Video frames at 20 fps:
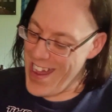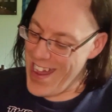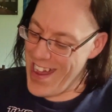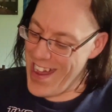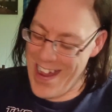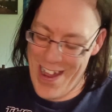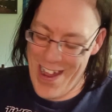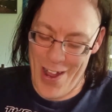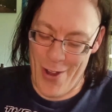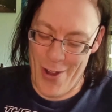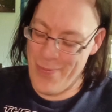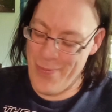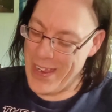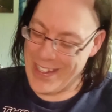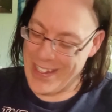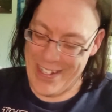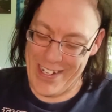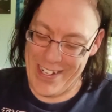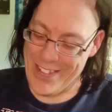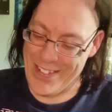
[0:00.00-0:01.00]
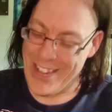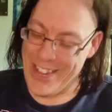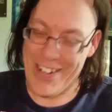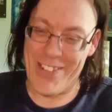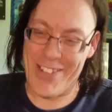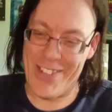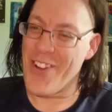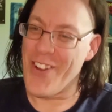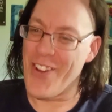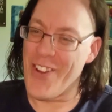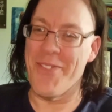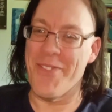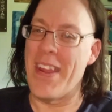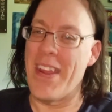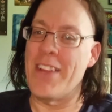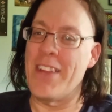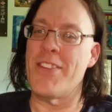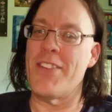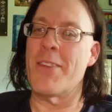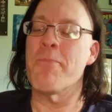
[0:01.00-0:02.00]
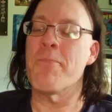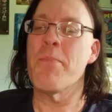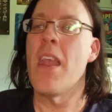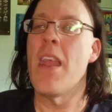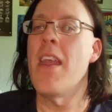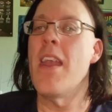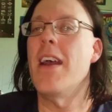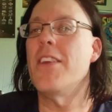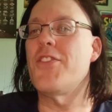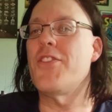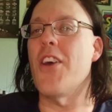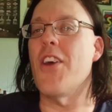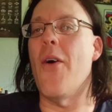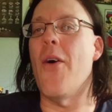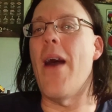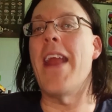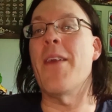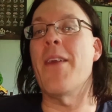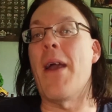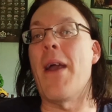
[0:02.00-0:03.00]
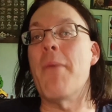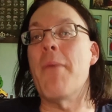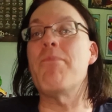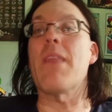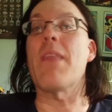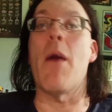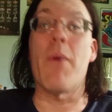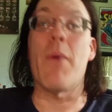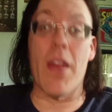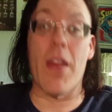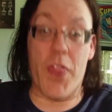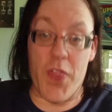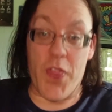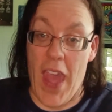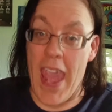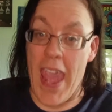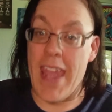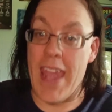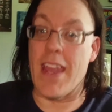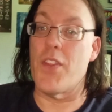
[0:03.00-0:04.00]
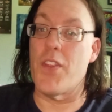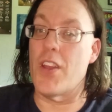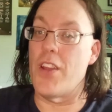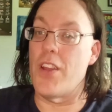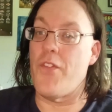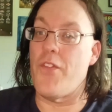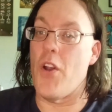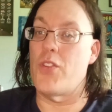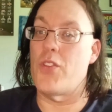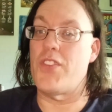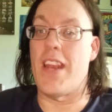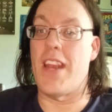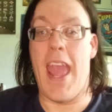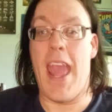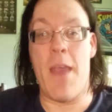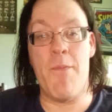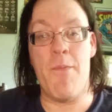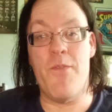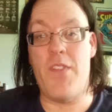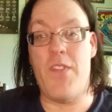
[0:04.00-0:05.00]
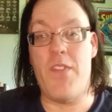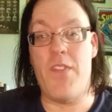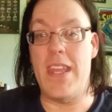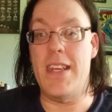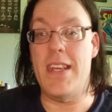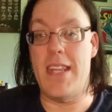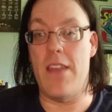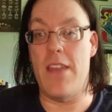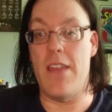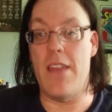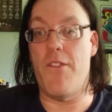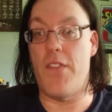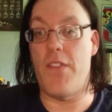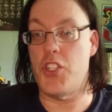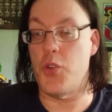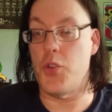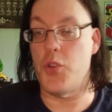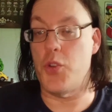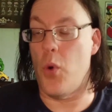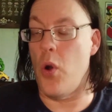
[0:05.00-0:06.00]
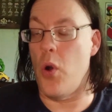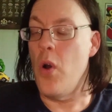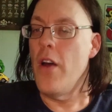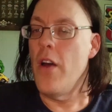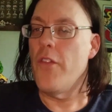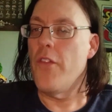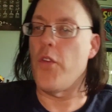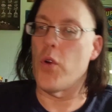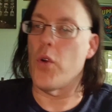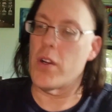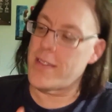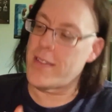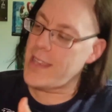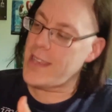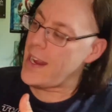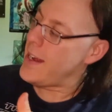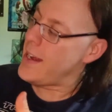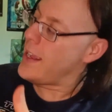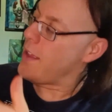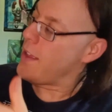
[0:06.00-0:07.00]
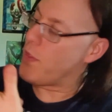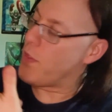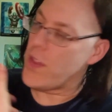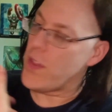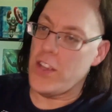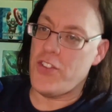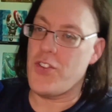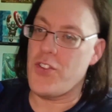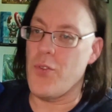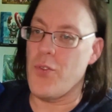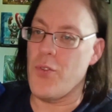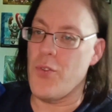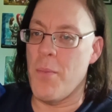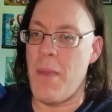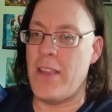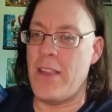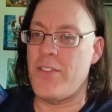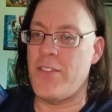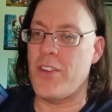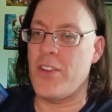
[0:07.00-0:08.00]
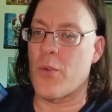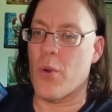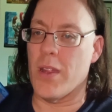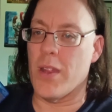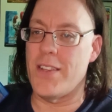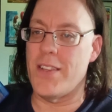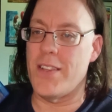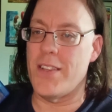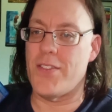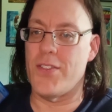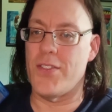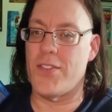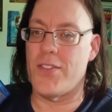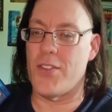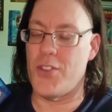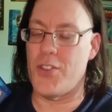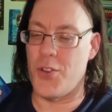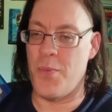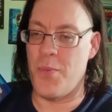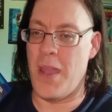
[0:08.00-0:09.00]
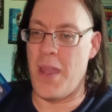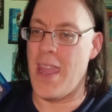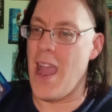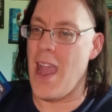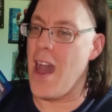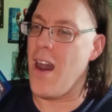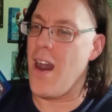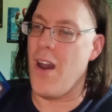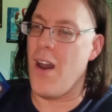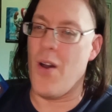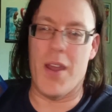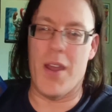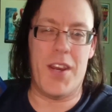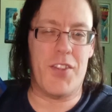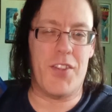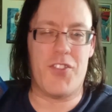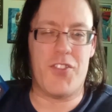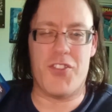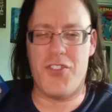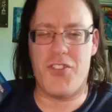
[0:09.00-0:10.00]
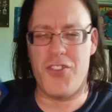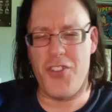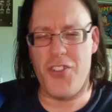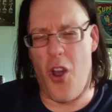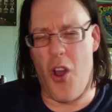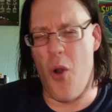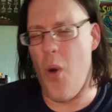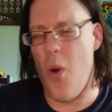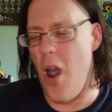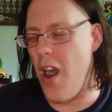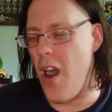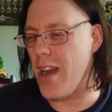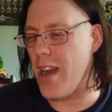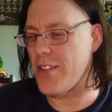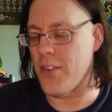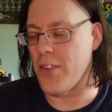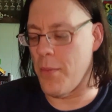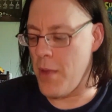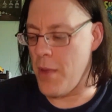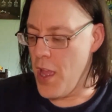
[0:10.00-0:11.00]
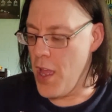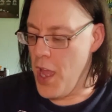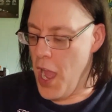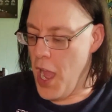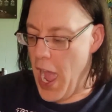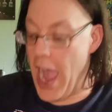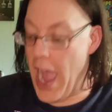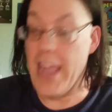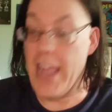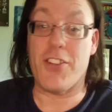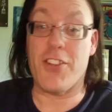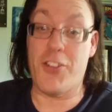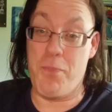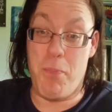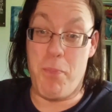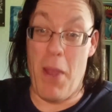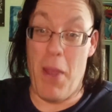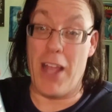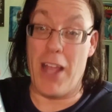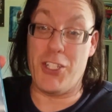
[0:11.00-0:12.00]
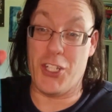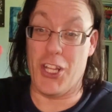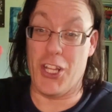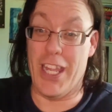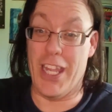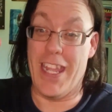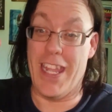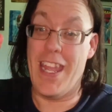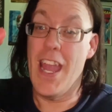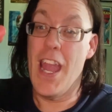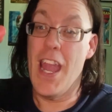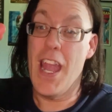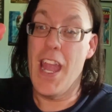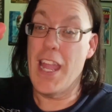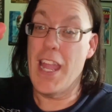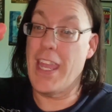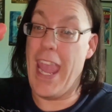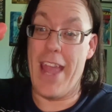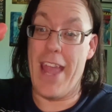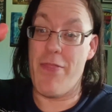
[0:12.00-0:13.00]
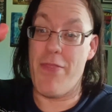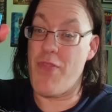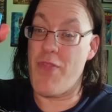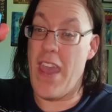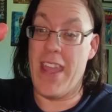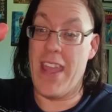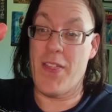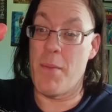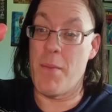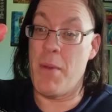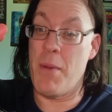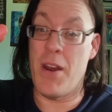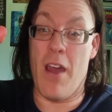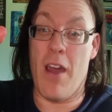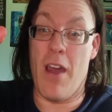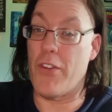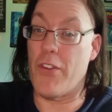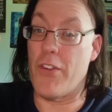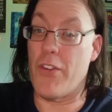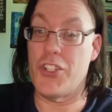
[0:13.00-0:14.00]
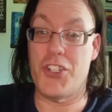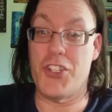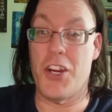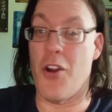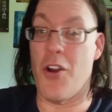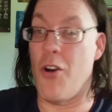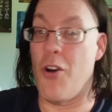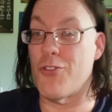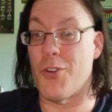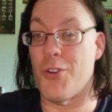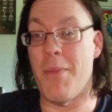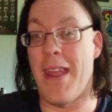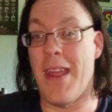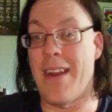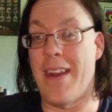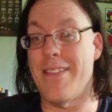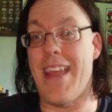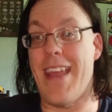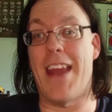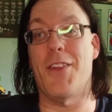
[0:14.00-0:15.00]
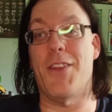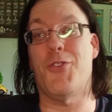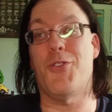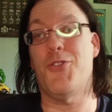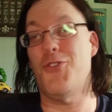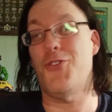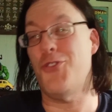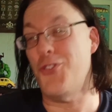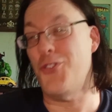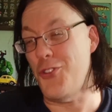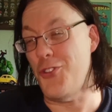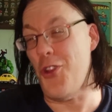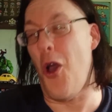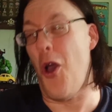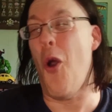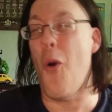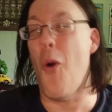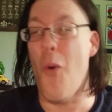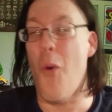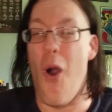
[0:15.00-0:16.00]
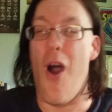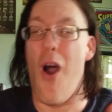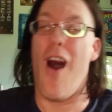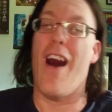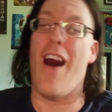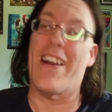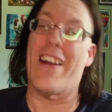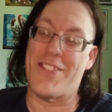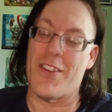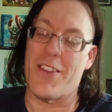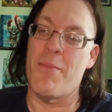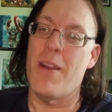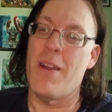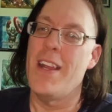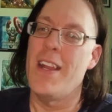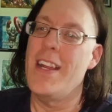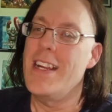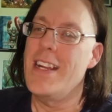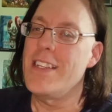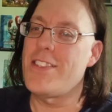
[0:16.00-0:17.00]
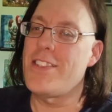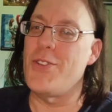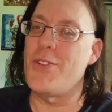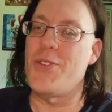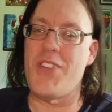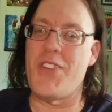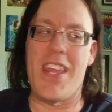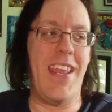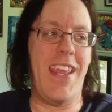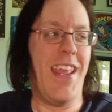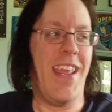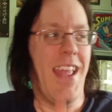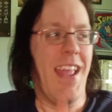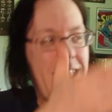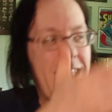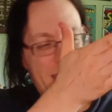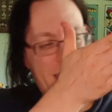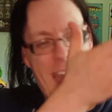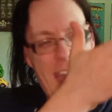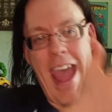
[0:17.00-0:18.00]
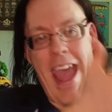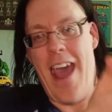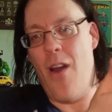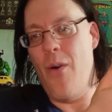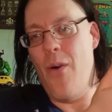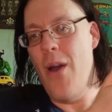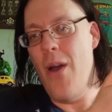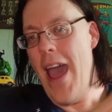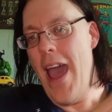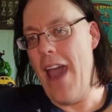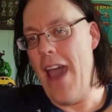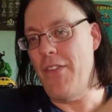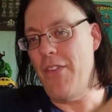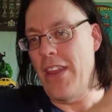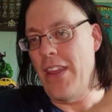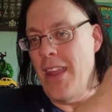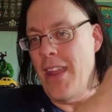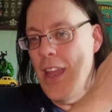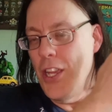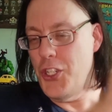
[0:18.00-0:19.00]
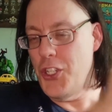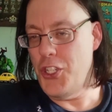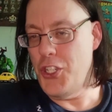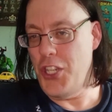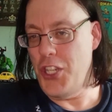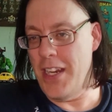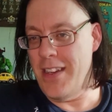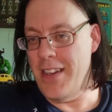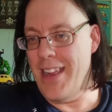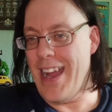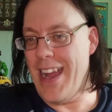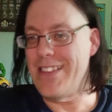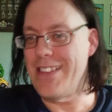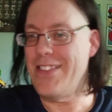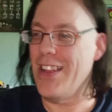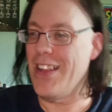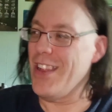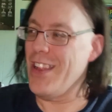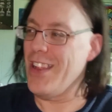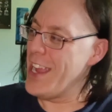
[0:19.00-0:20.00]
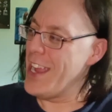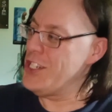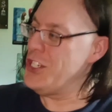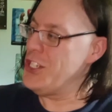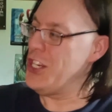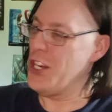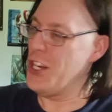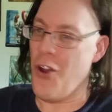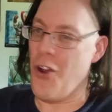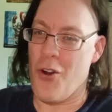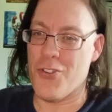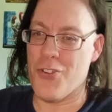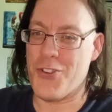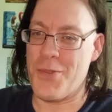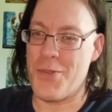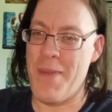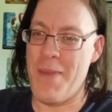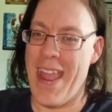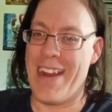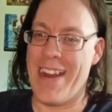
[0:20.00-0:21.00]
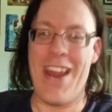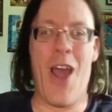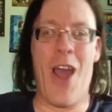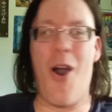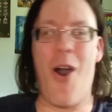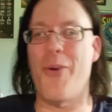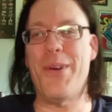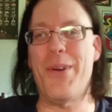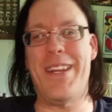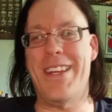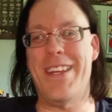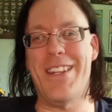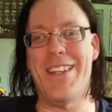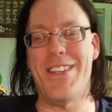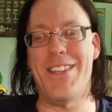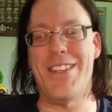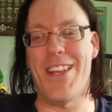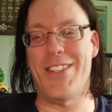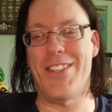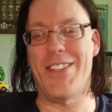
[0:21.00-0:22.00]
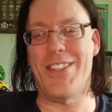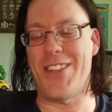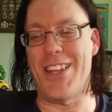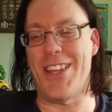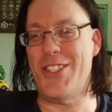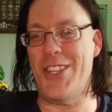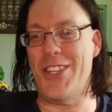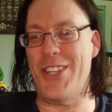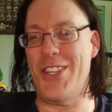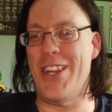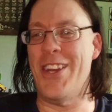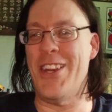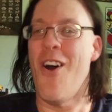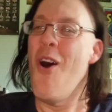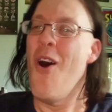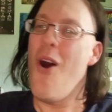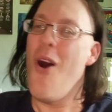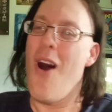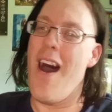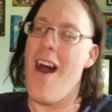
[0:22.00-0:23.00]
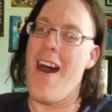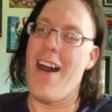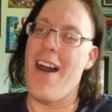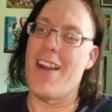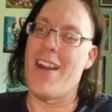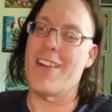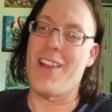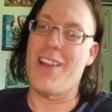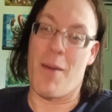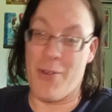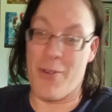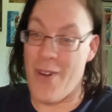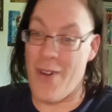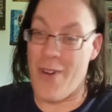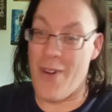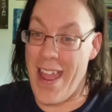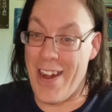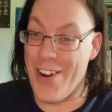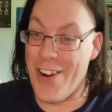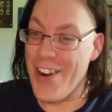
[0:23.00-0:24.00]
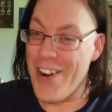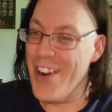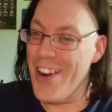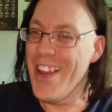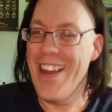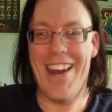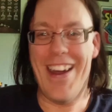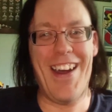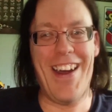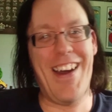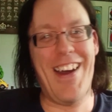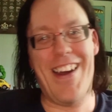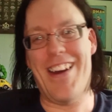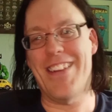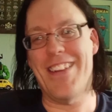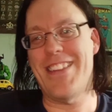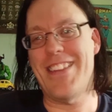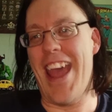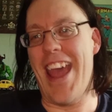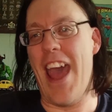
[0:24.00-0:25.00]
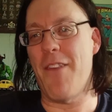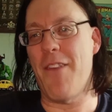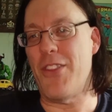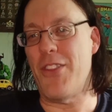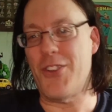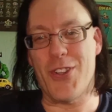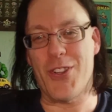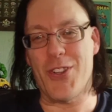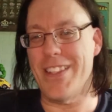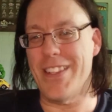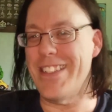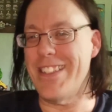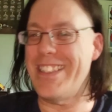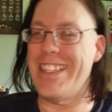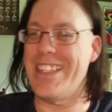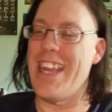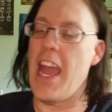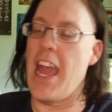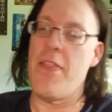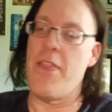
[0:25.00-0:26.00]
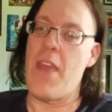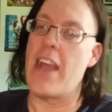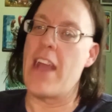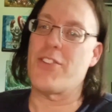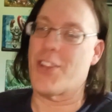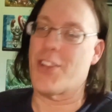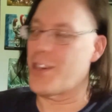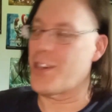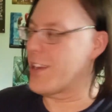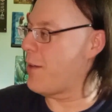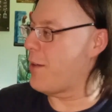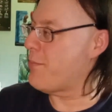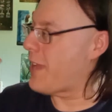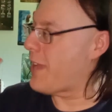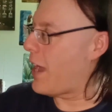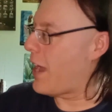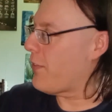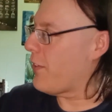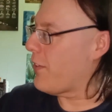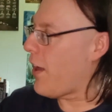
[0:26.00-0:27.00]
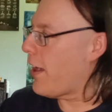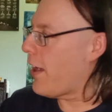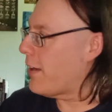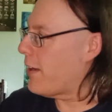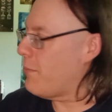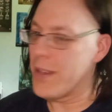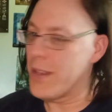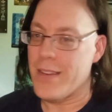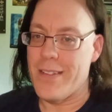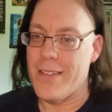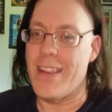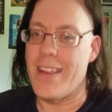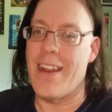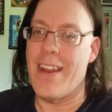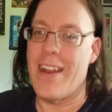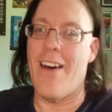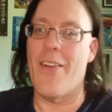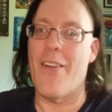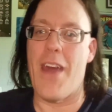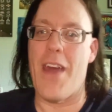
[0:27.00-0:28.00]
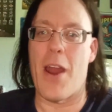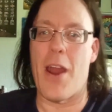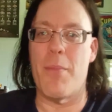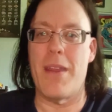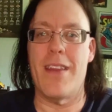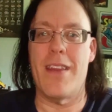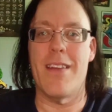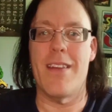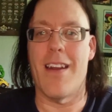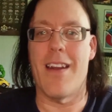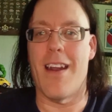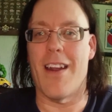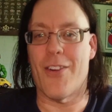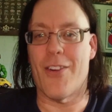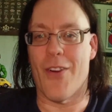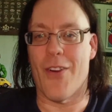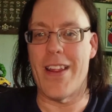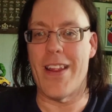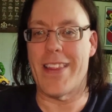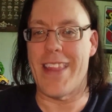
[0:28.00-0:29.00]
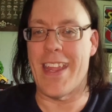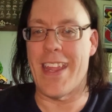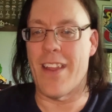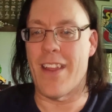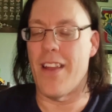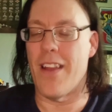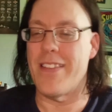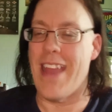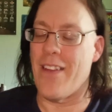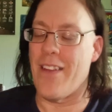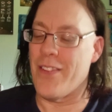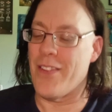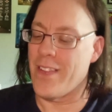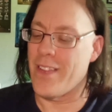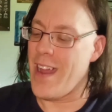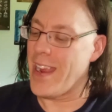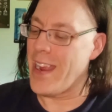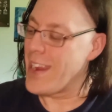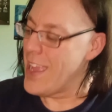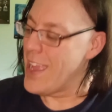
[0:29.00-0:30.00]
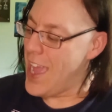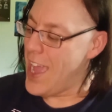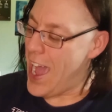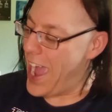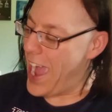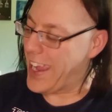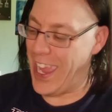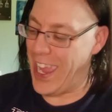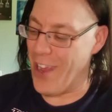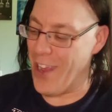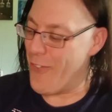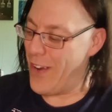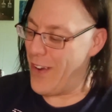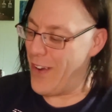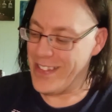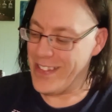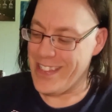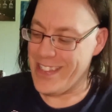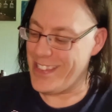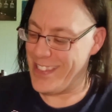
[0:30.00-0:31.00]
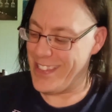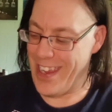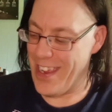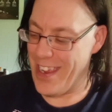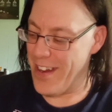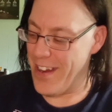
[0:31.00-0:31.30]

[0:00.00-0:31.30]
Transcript: Oh my goodness, it is so amazing. So anyway, I want to thank the good folks at MVD Visual for sending these two amazing releases to me. Oh, it is so awesome. I especially can't thank them enough for Shin Ultraman. That is so awesome to see now having Shin Godzilla and Shin Ultraman. Now all we need is Shin Kamen Rider to have the trilogy, and that's going to come down the line. But, you know, that'll be a great thing down the line. I can't wait to see it.